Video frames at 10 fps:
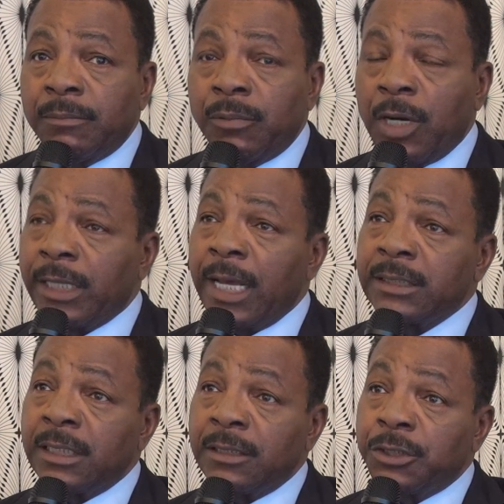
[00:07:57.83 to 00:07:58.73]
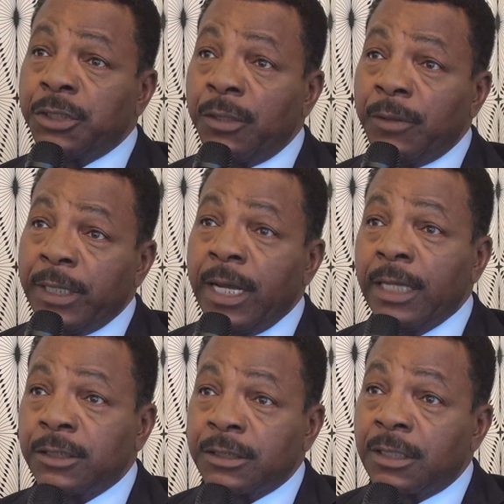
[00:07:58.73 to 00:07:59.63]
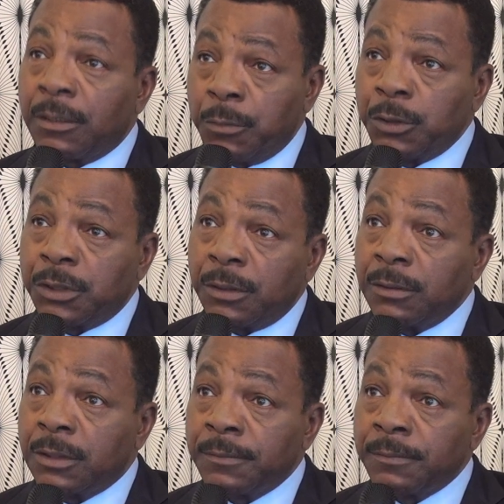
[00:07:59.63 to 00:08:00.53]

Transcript: broadcasting the show and not just the commercials.